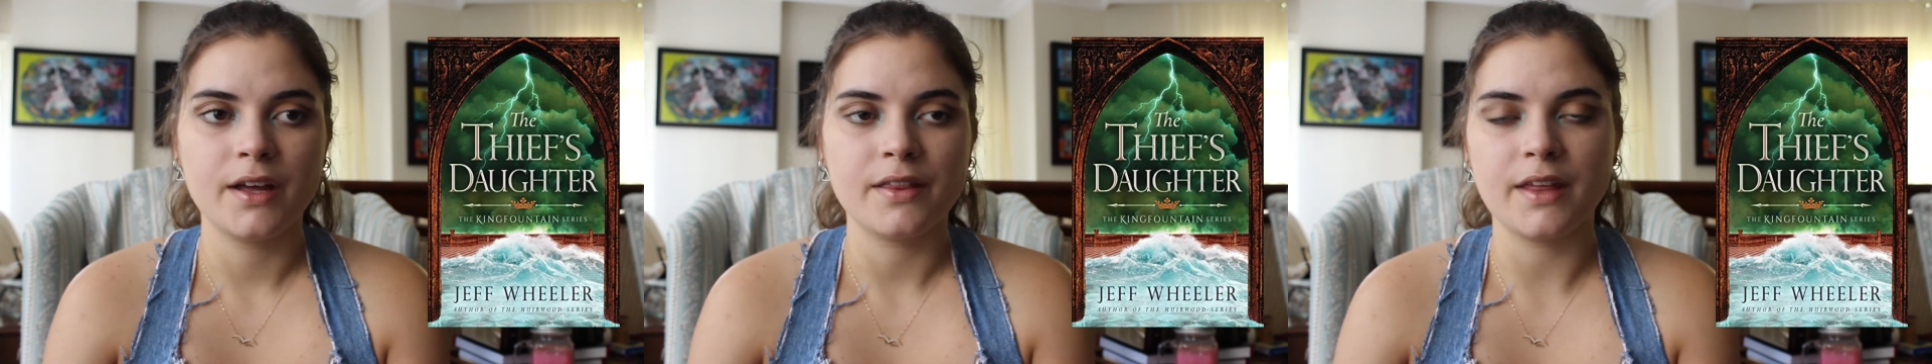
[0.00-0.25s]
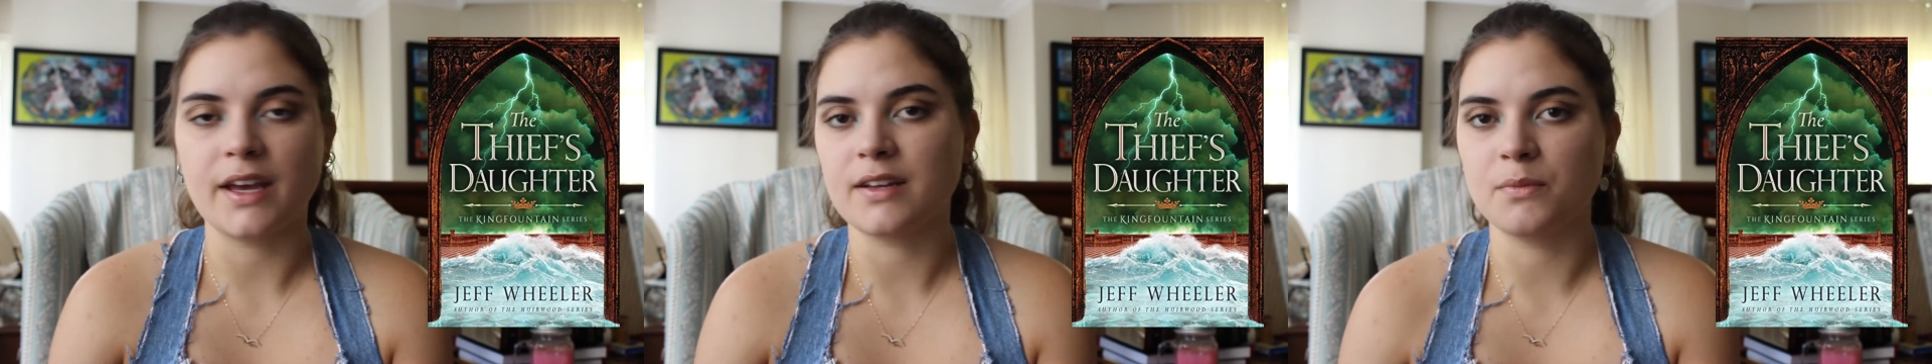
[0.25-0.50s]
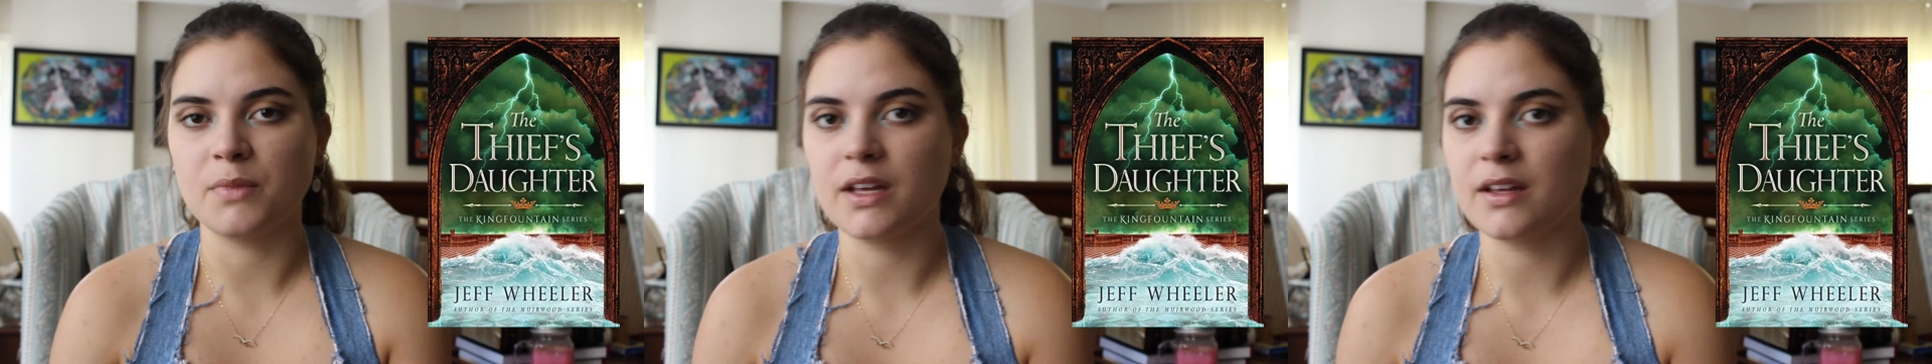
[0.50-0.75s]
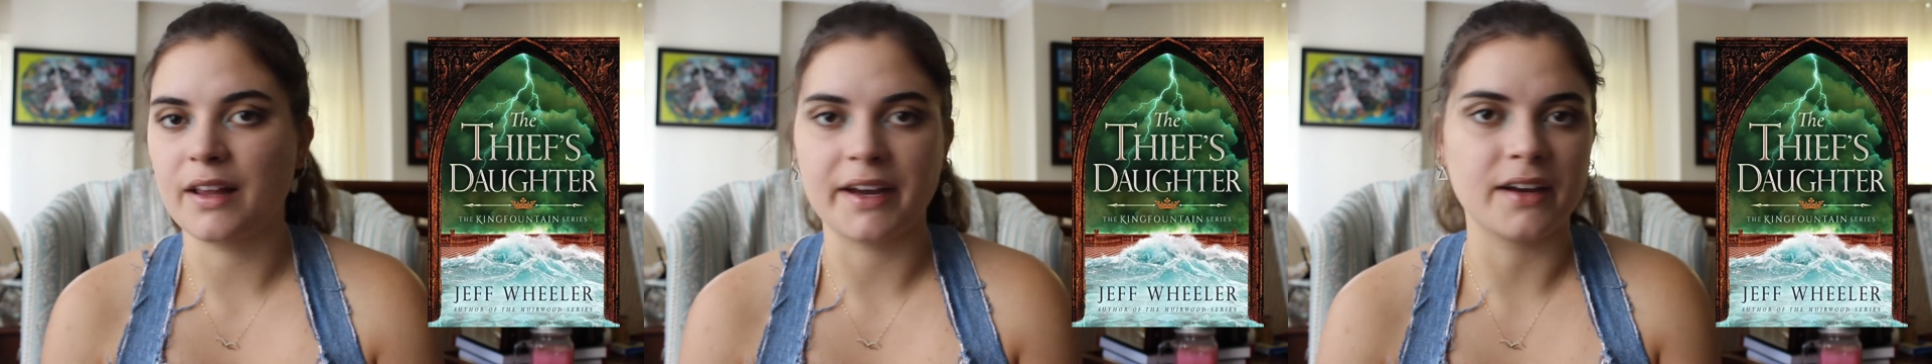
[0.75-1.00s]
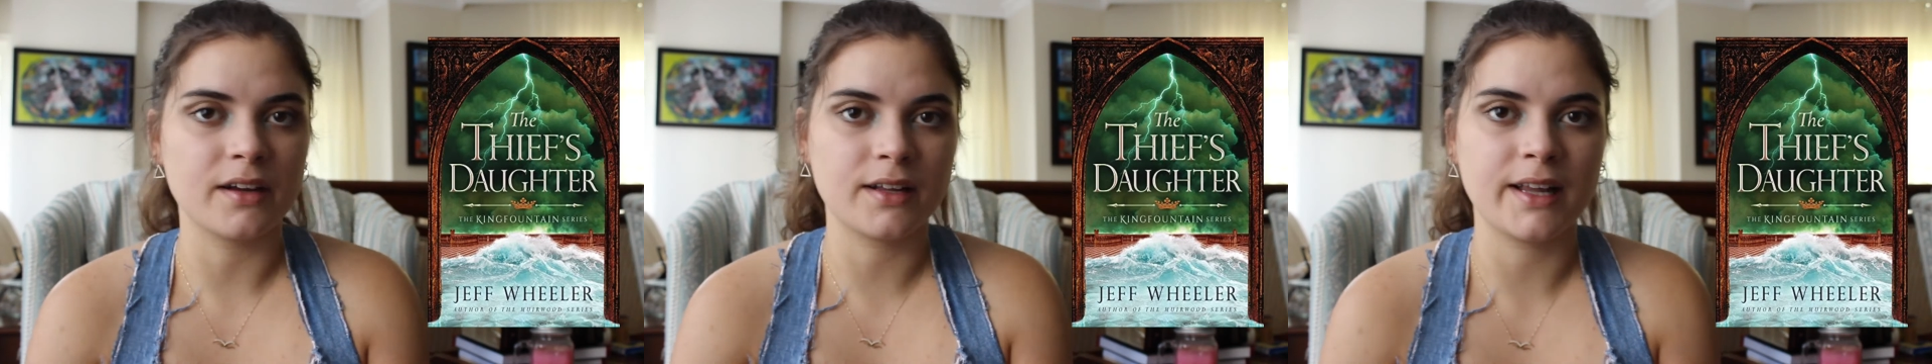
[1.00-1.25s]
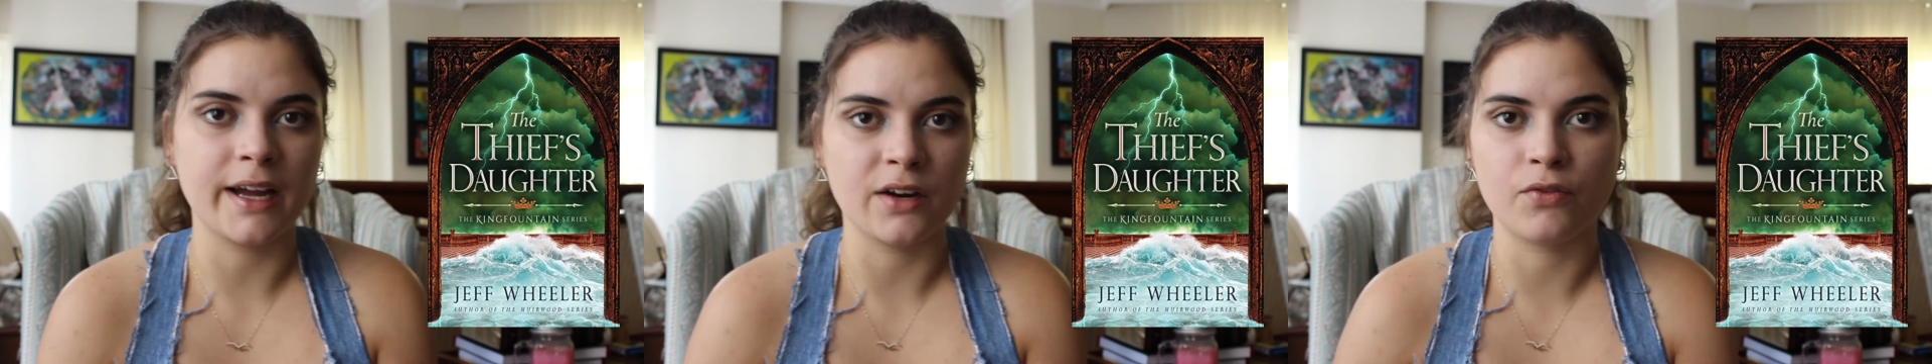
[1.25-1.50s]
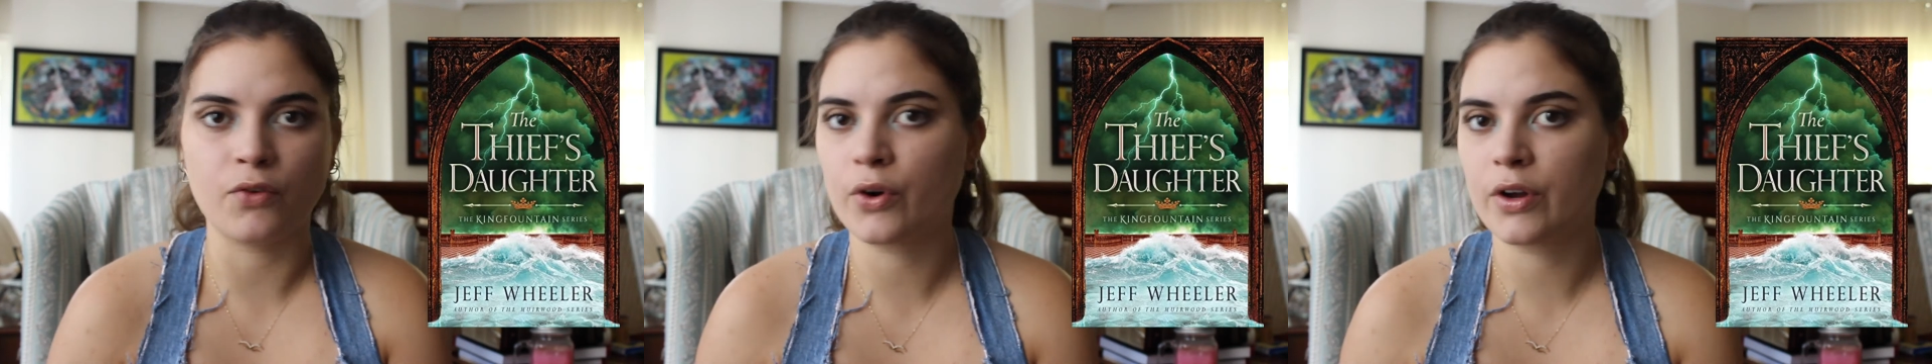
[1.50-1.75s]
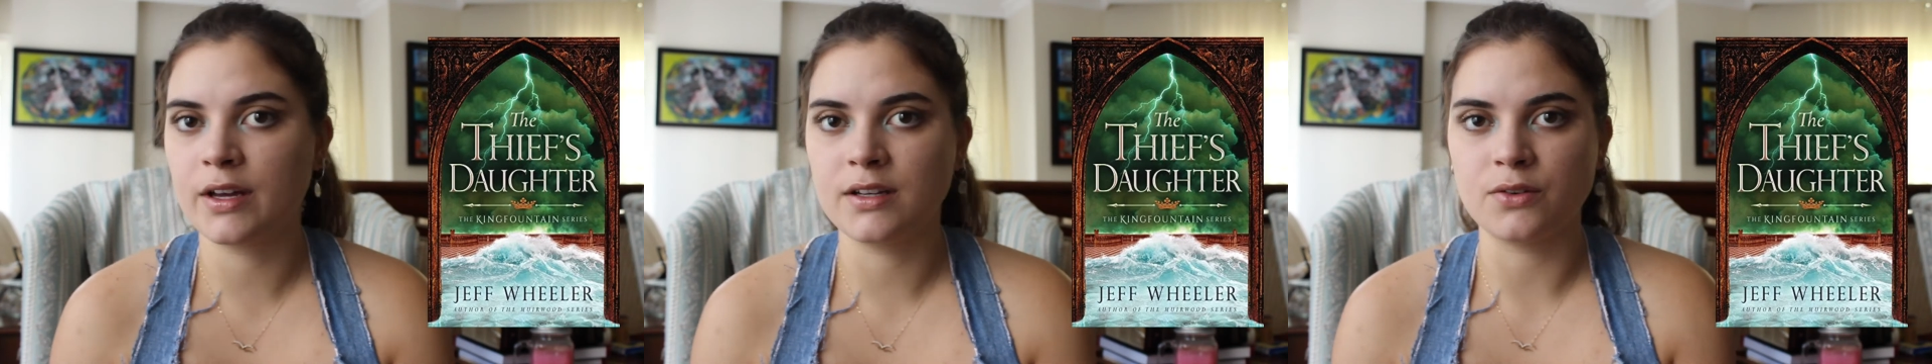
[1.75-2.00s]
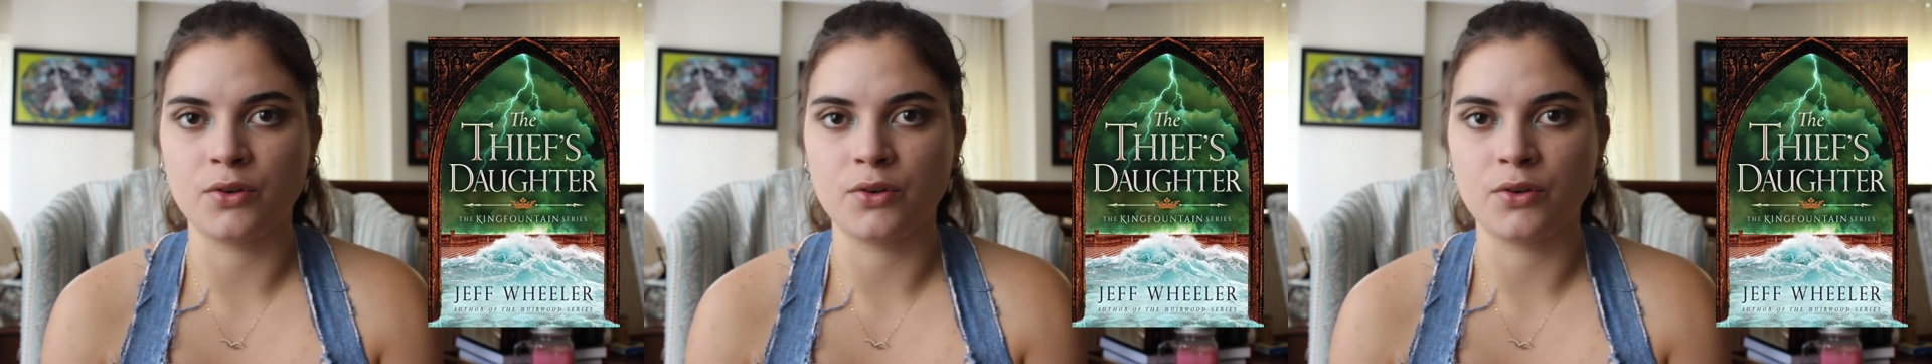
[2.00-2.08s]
they can be like clairvoyant,